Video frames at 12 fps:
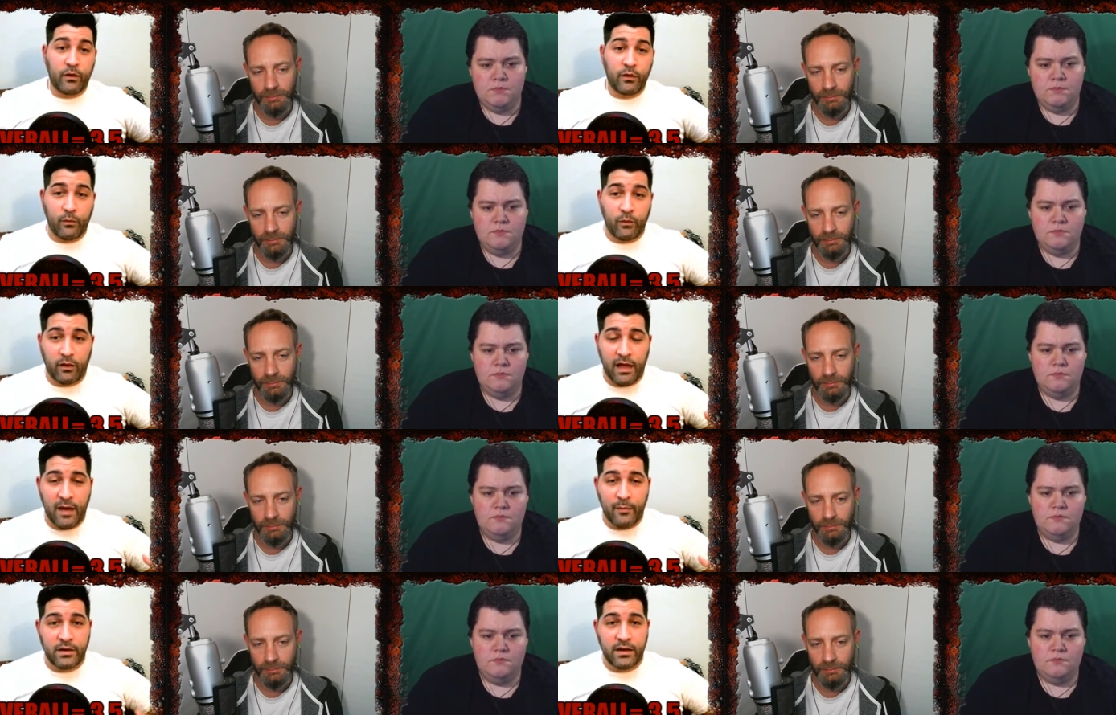Speaker 1: what
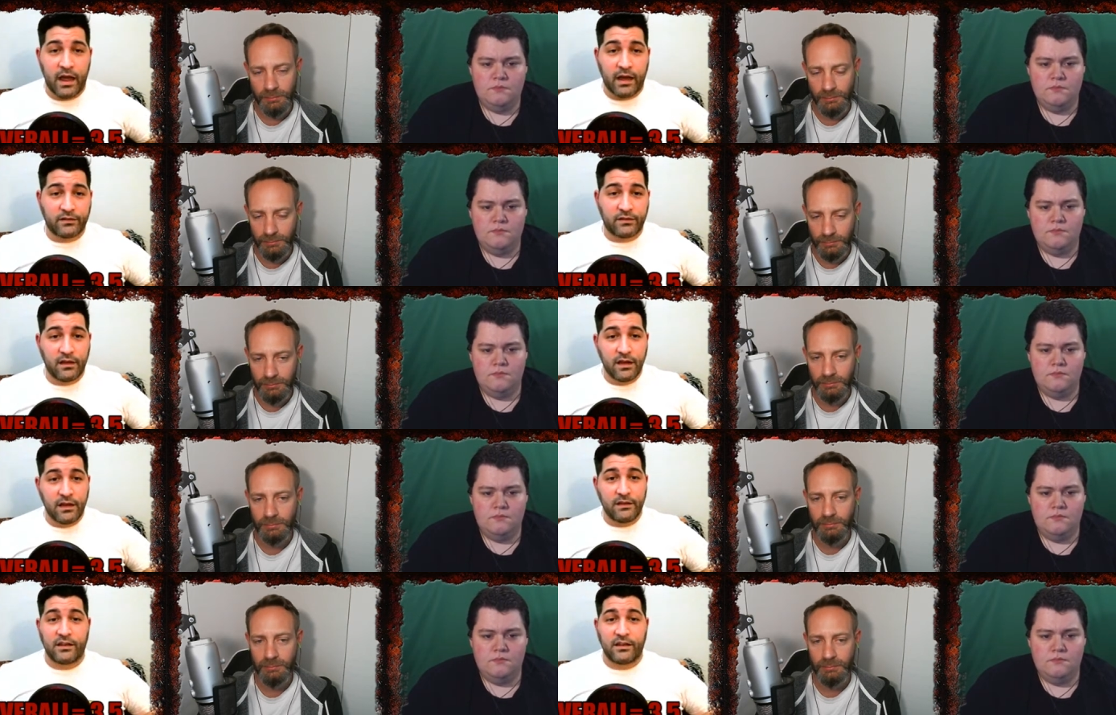what'll happen next
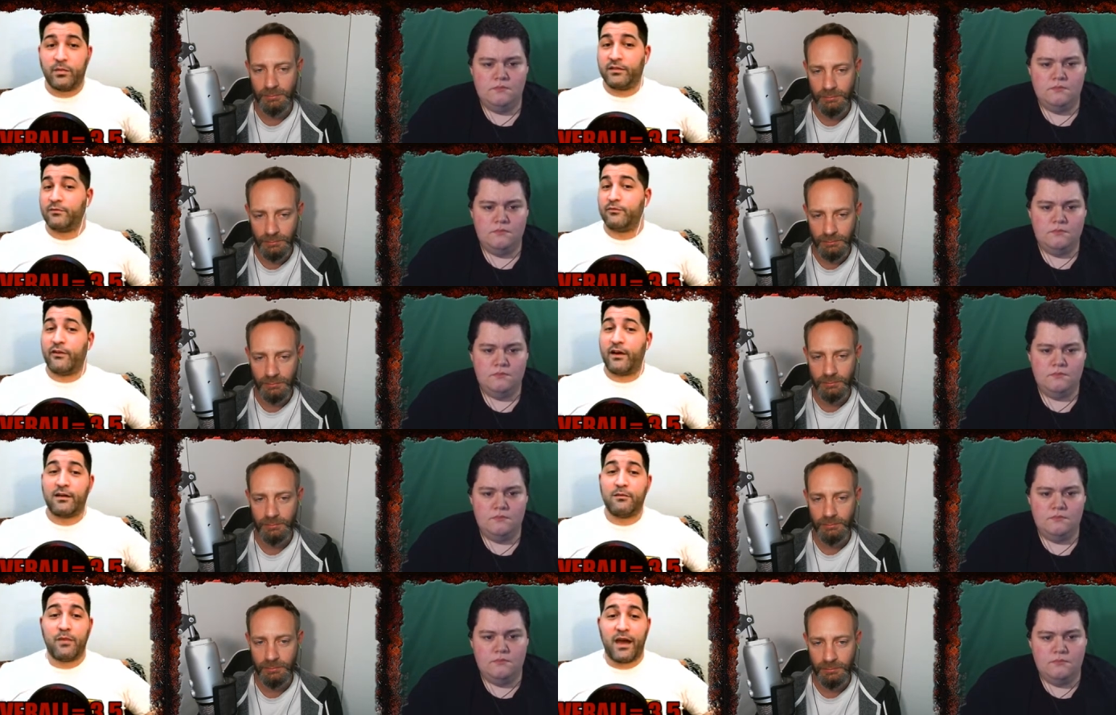is going to be some
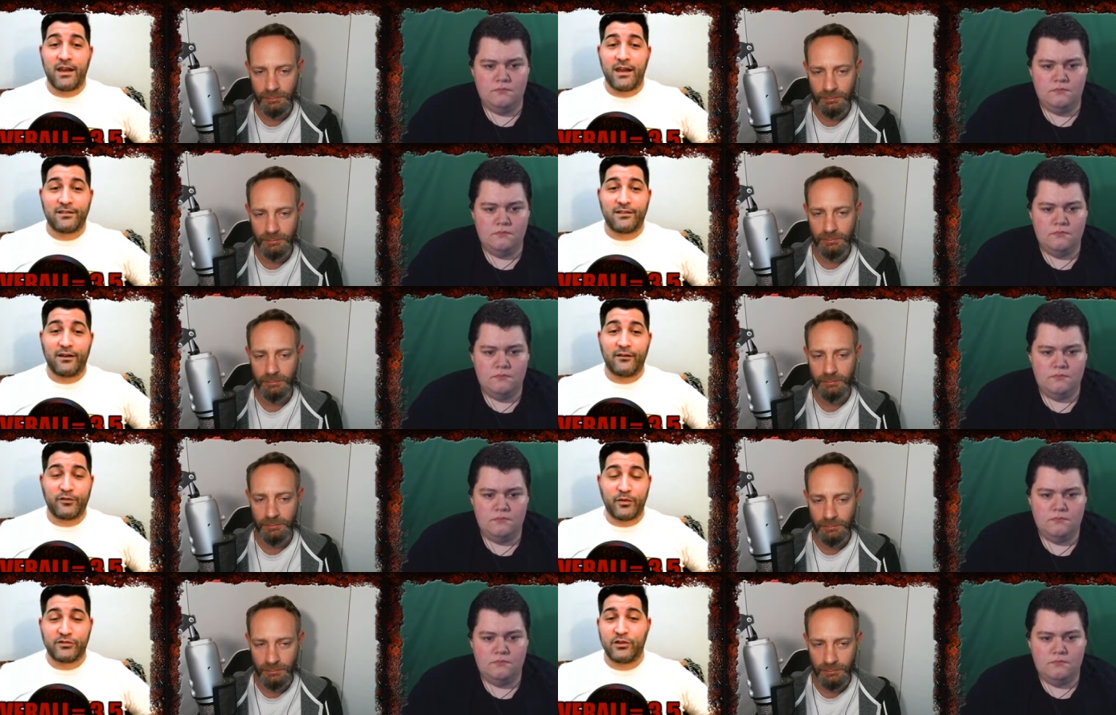fucking badass
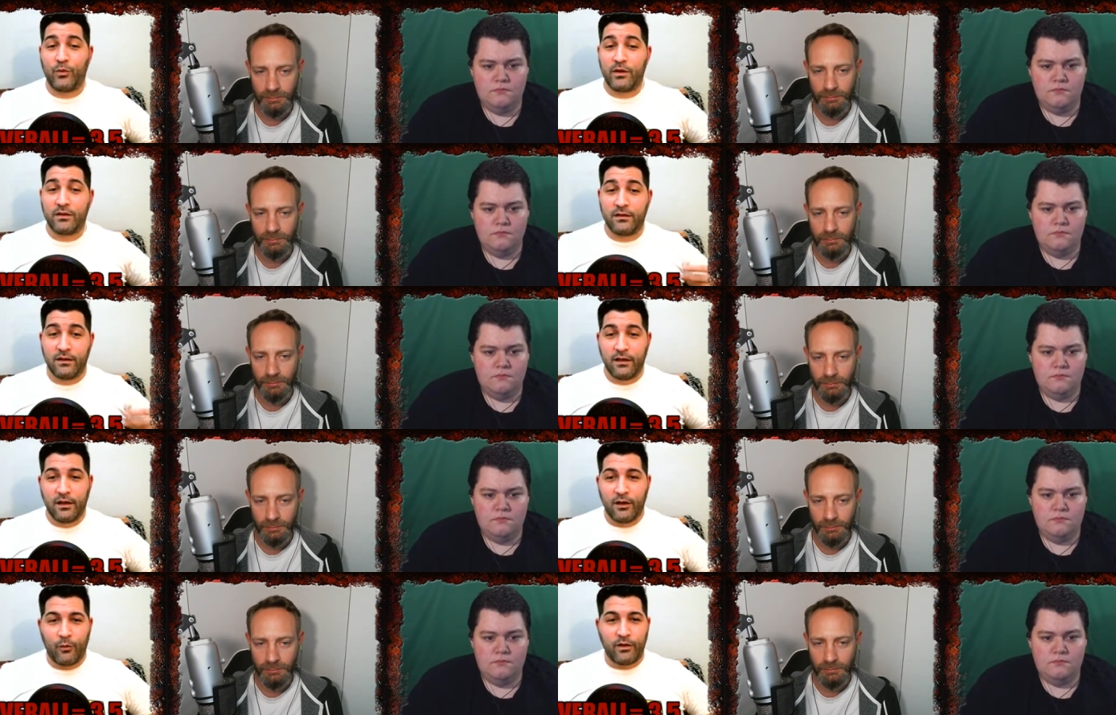stuff, especially when
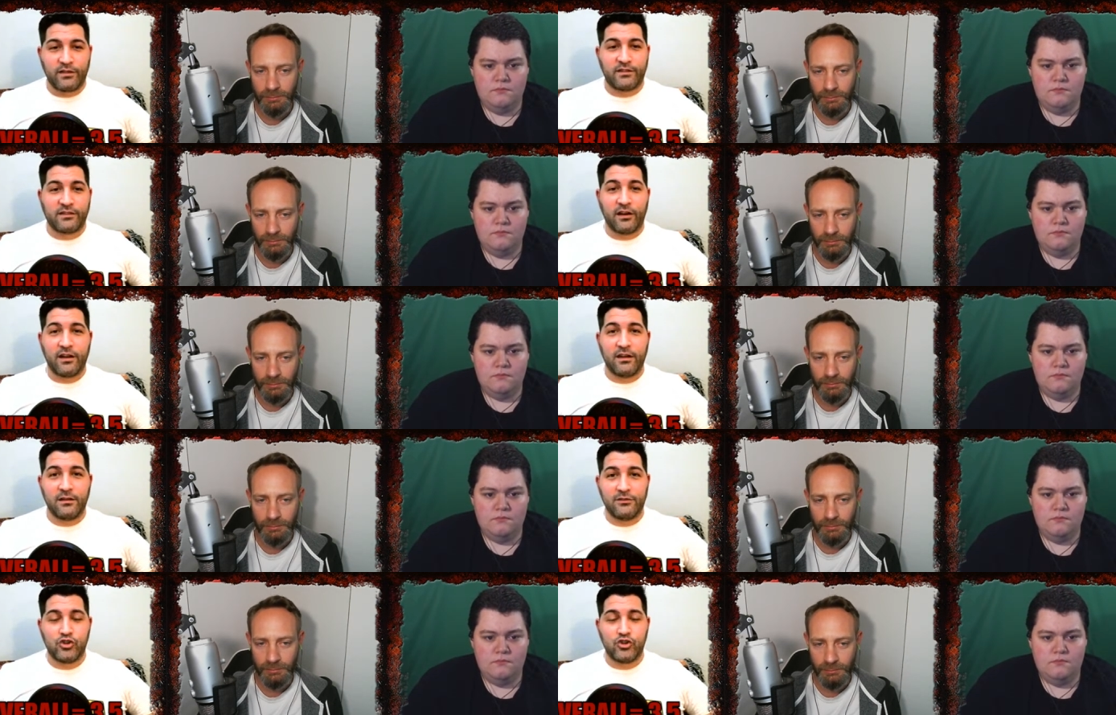when
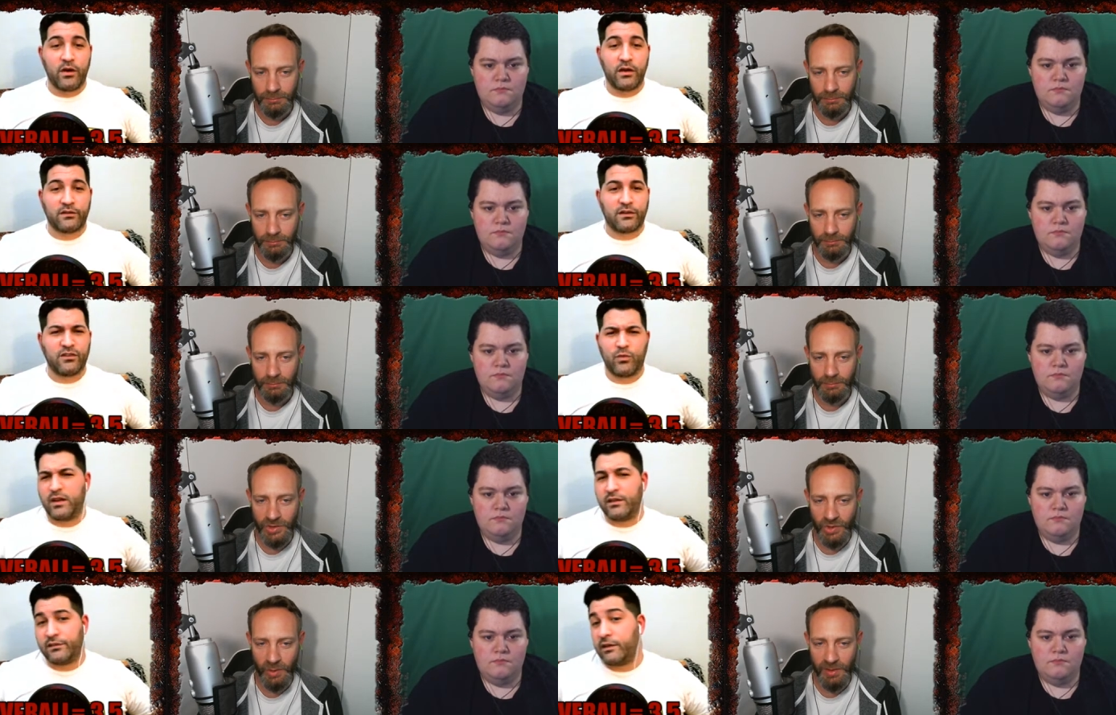Sunny joins
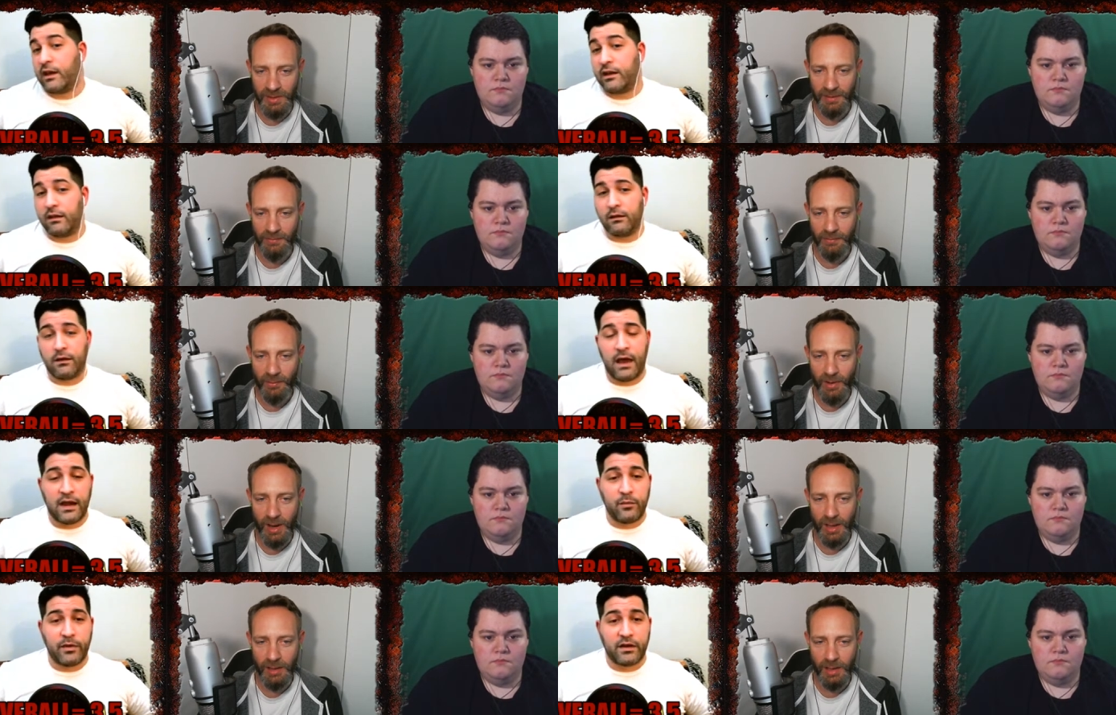because we joins didn't see any,
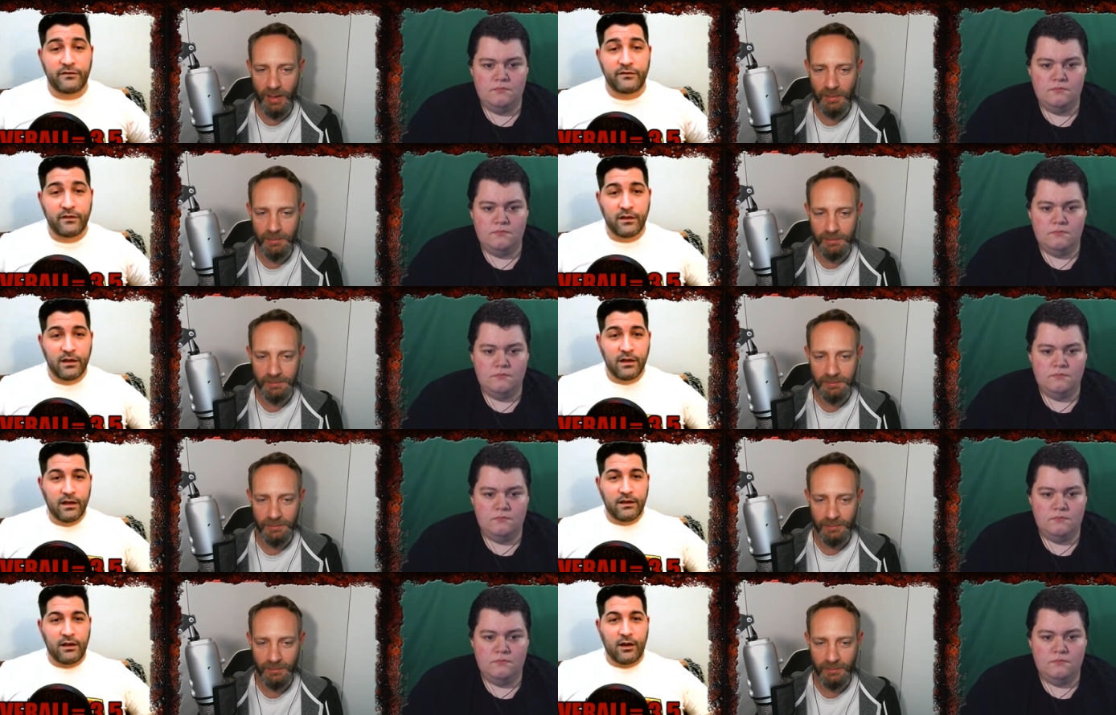fray, and yeah.
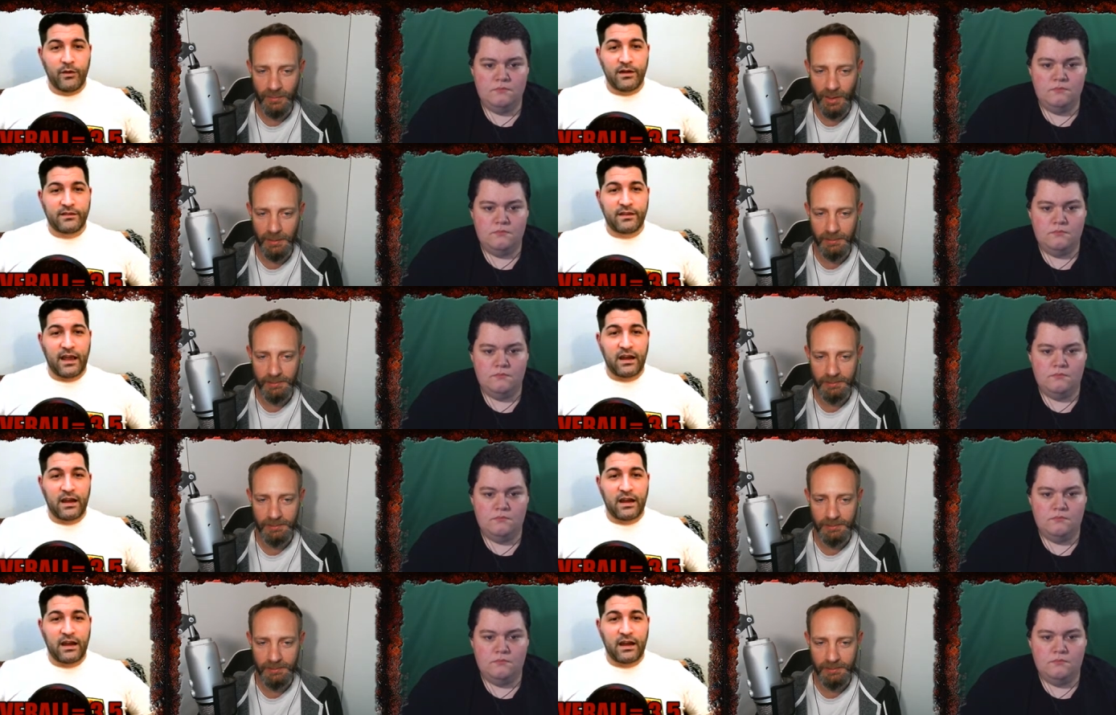yeah, didn't see